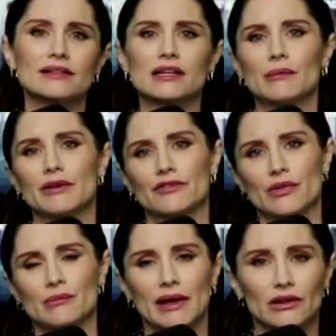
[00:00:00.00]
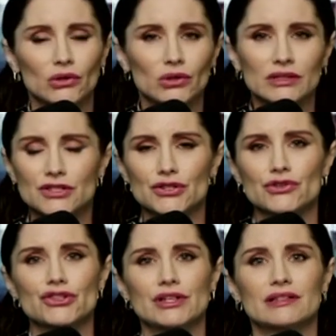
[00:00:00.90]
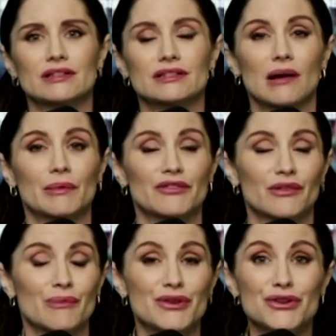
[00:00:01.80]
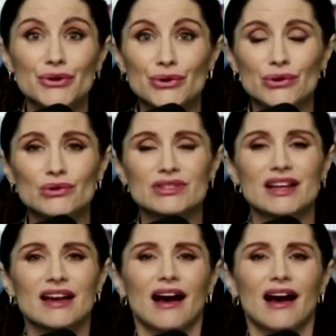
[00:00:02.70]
it's coming from the medical institutions, it's coming from the news,